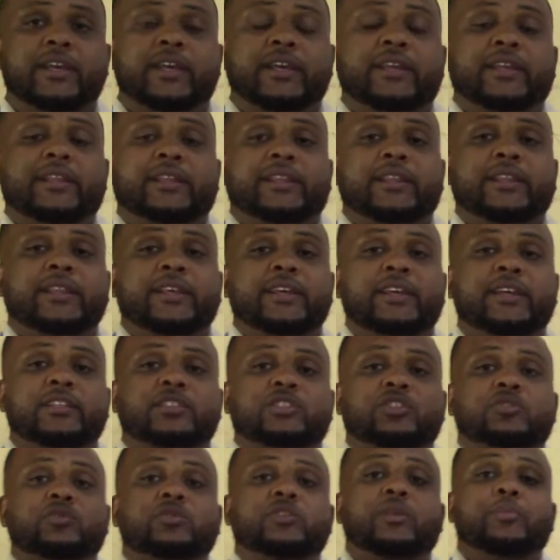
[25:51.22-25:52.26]
It
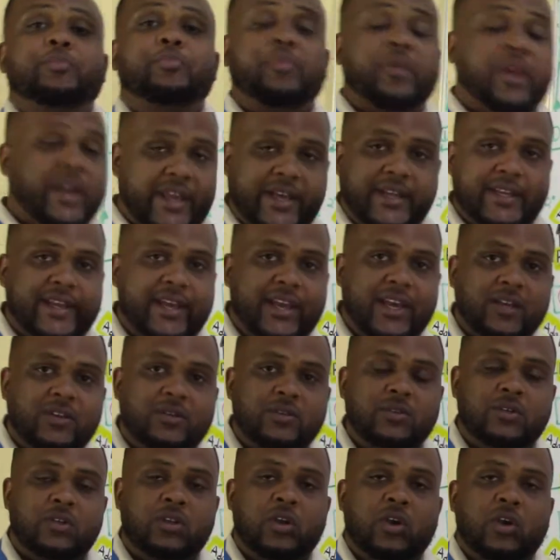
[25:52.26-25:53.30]
leads to the
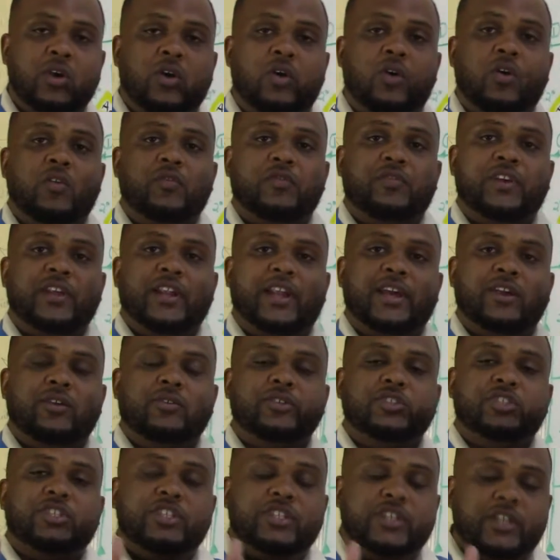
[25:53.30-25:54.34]
breakdown of
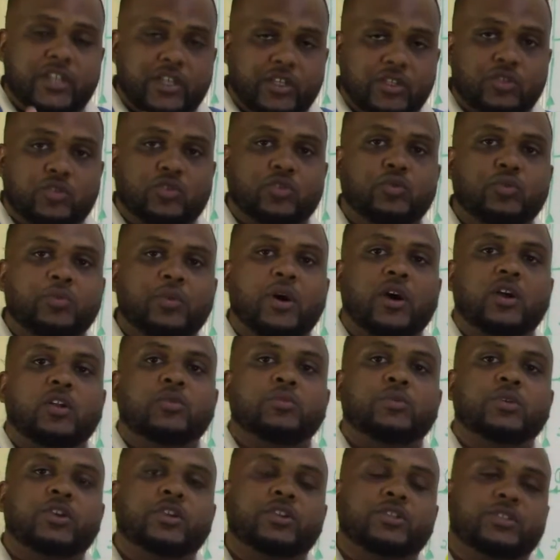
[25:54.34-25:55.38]
glycogen into
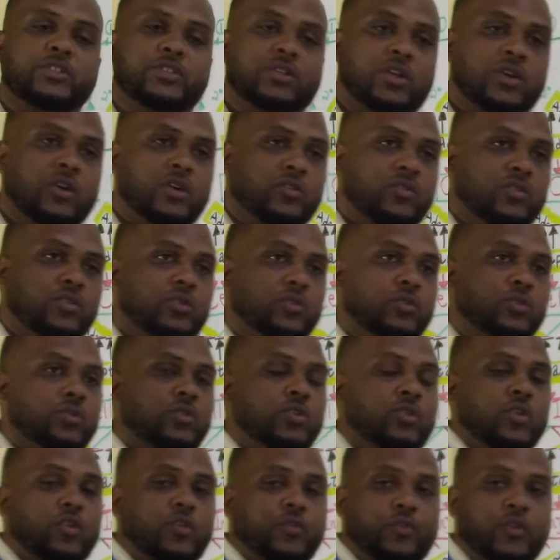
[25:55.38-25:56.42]
monomers,
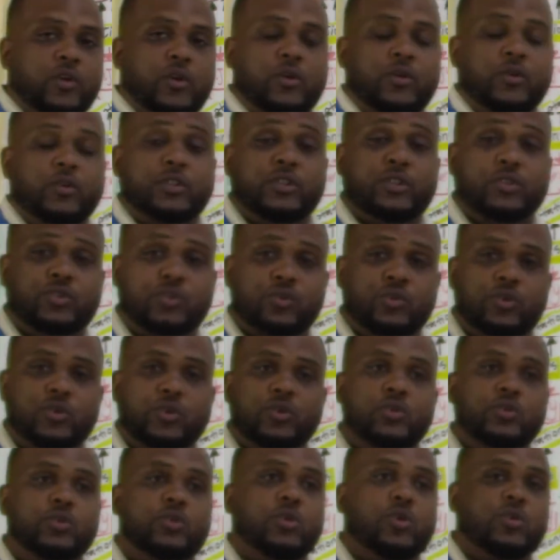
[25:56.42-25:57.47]
into
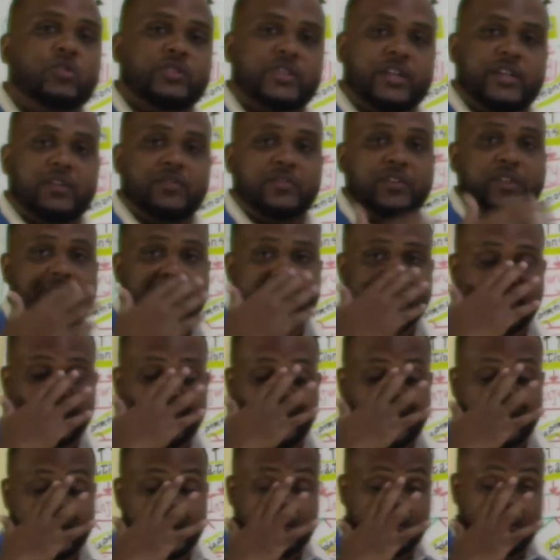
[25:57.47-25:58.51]
glucose, and releasing
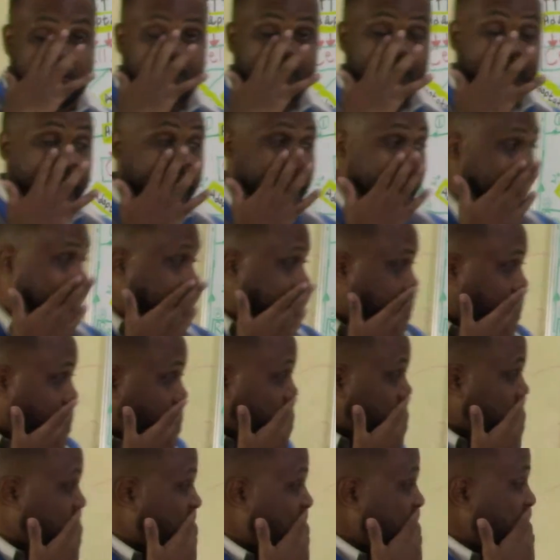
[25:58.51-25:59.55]
it into the body.
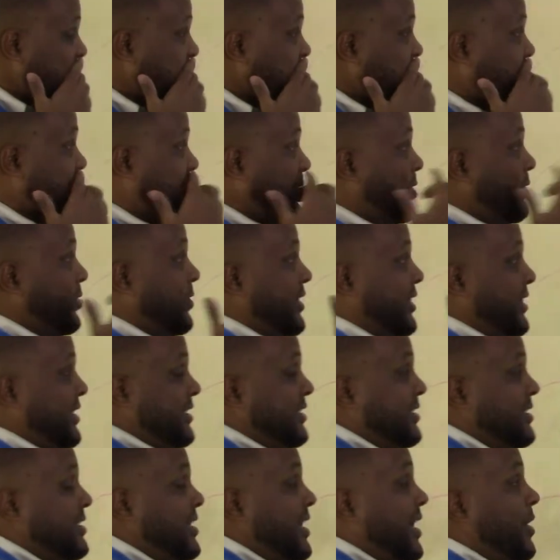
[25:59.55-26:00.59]
So
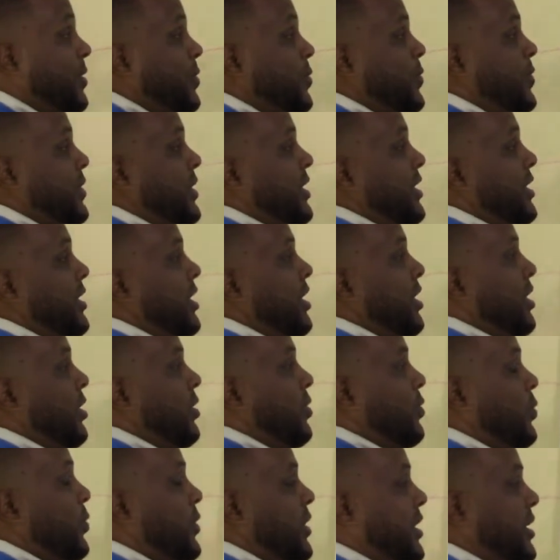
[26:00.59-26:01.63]
this is how we
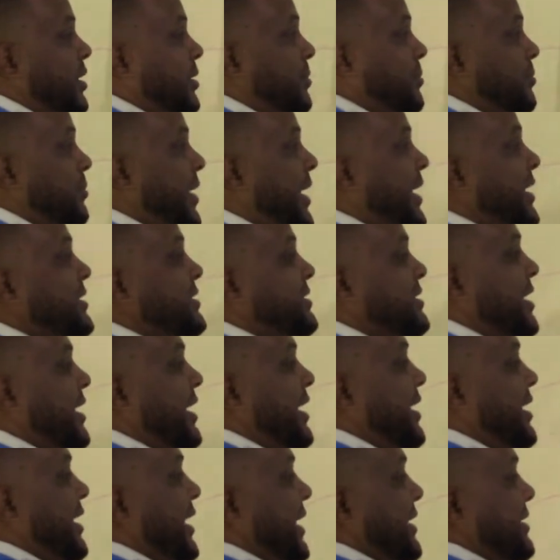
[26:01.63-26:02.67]

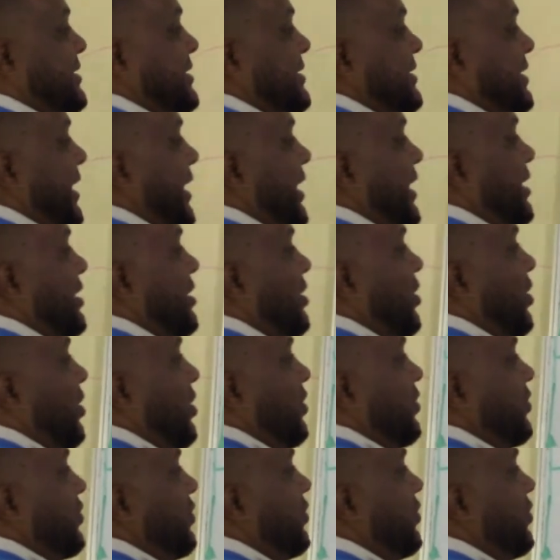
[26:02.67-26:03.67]
maintain a state of